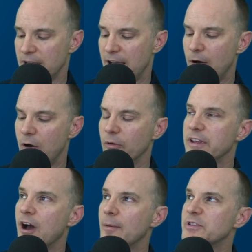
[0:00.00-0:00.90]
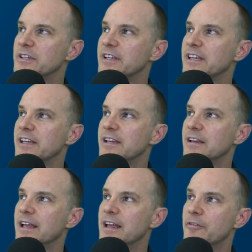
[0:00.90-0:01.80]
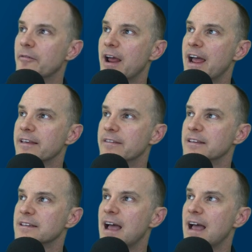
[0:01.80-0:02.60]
I'll hold the option key and drag this